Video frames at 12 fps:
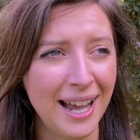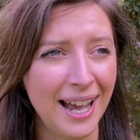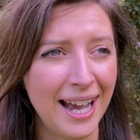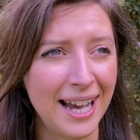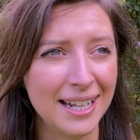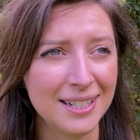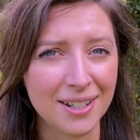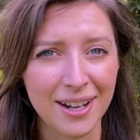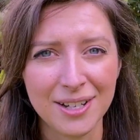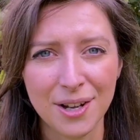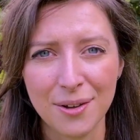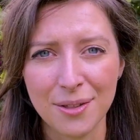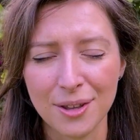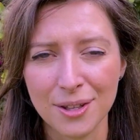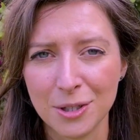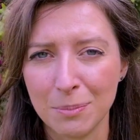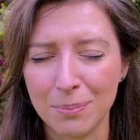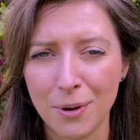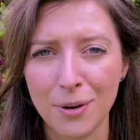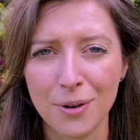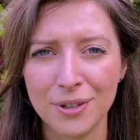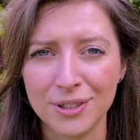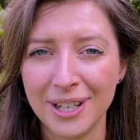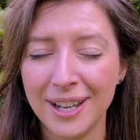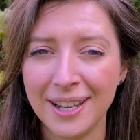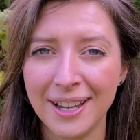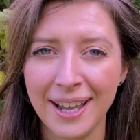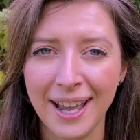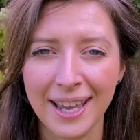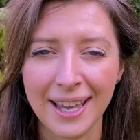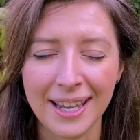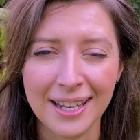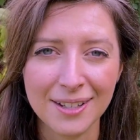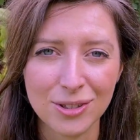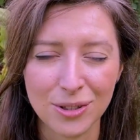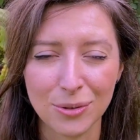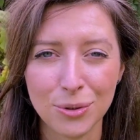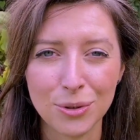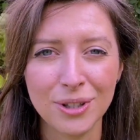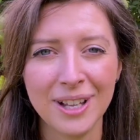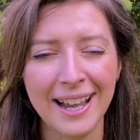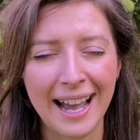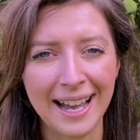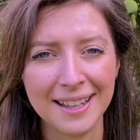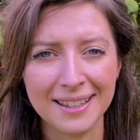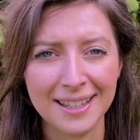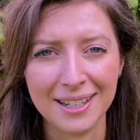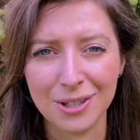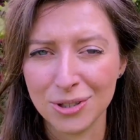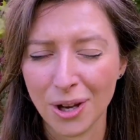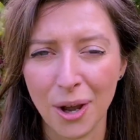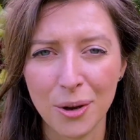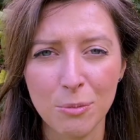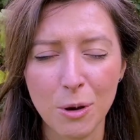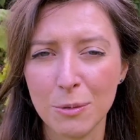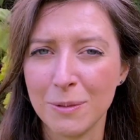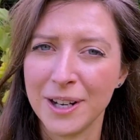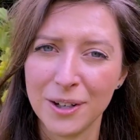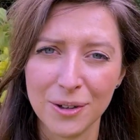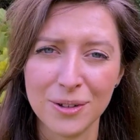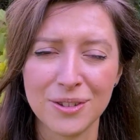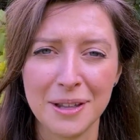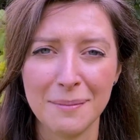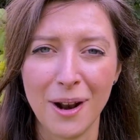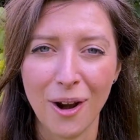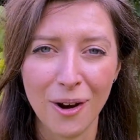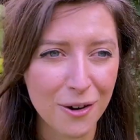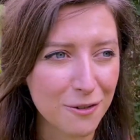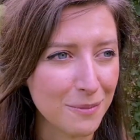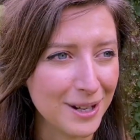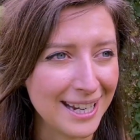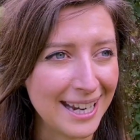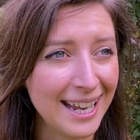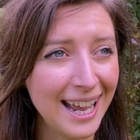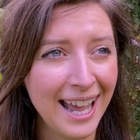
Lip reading: and I know that to put on a stall at the show probably costs them a lot of money,